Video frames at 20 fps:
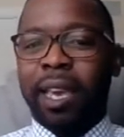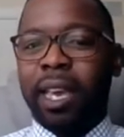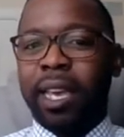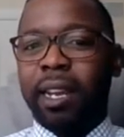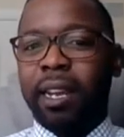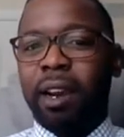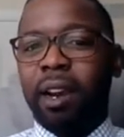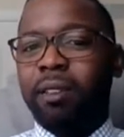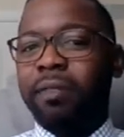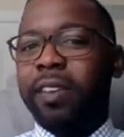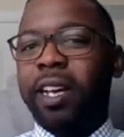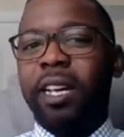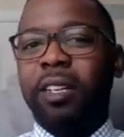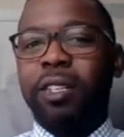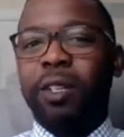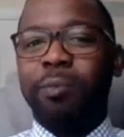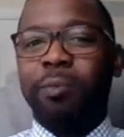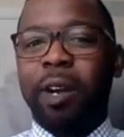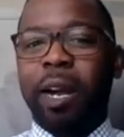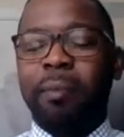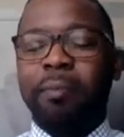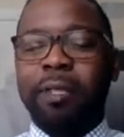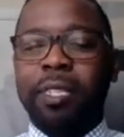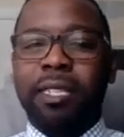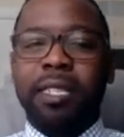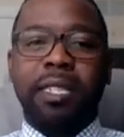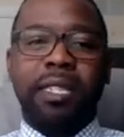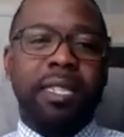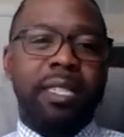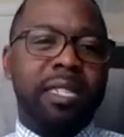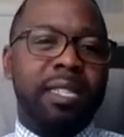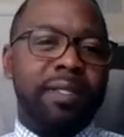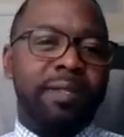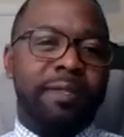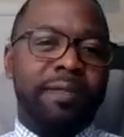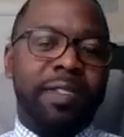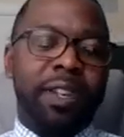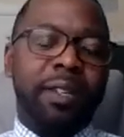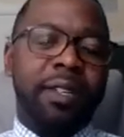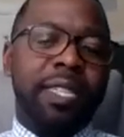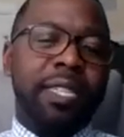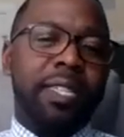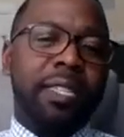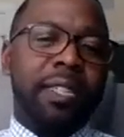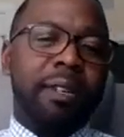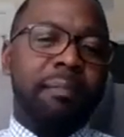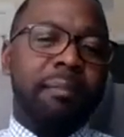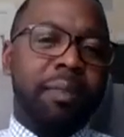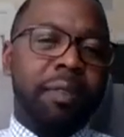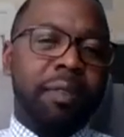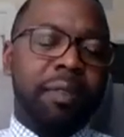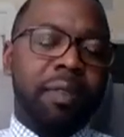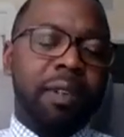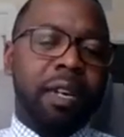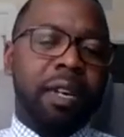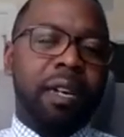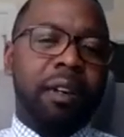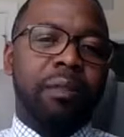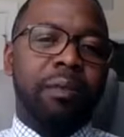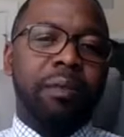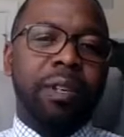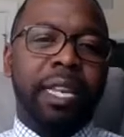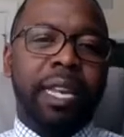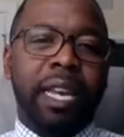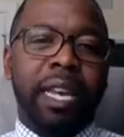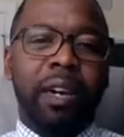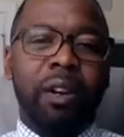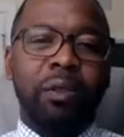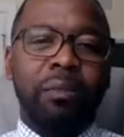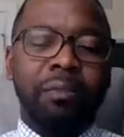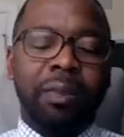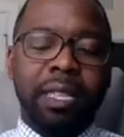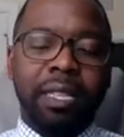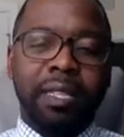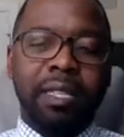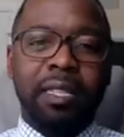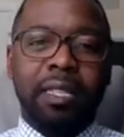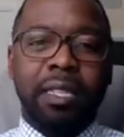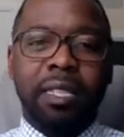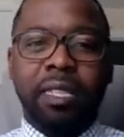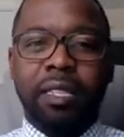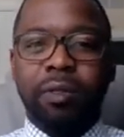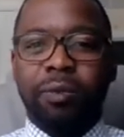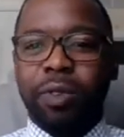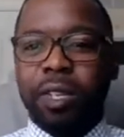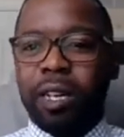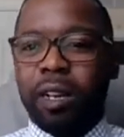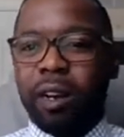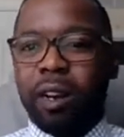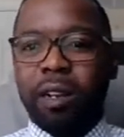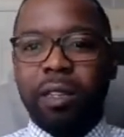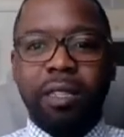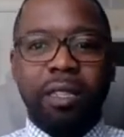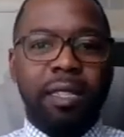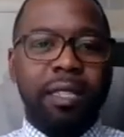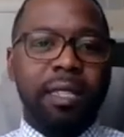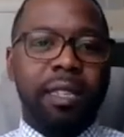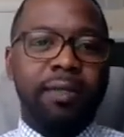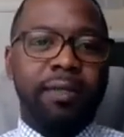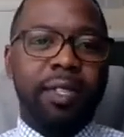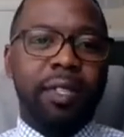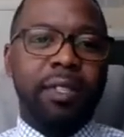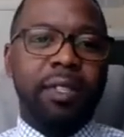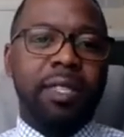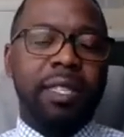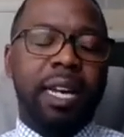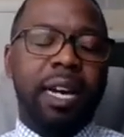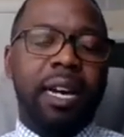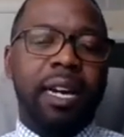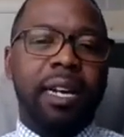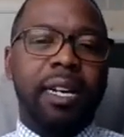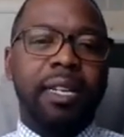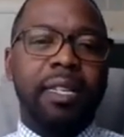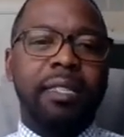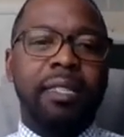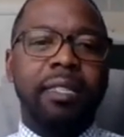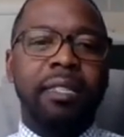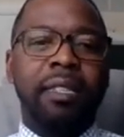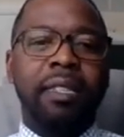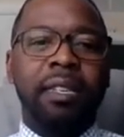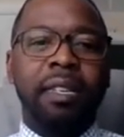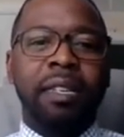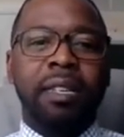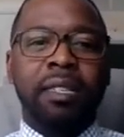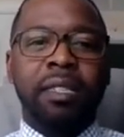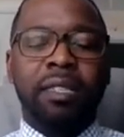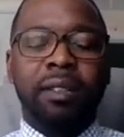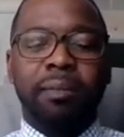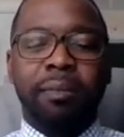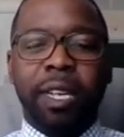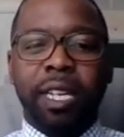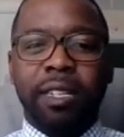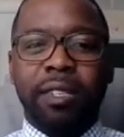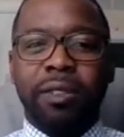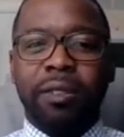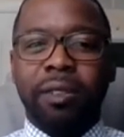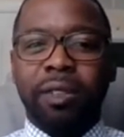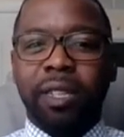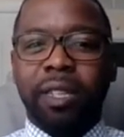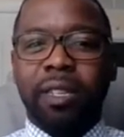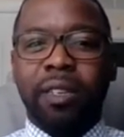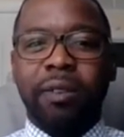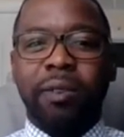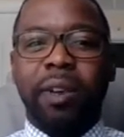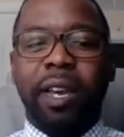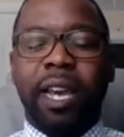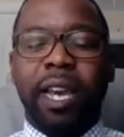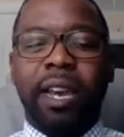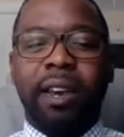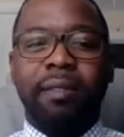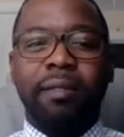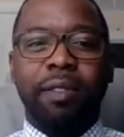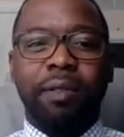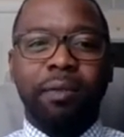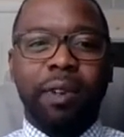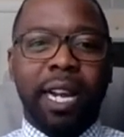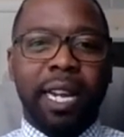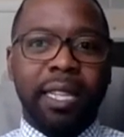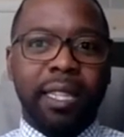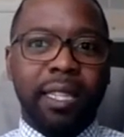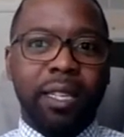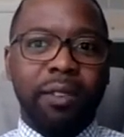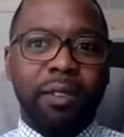And our value proposition is very simple. We help businesses, regardless of your size, to make sure that you have the right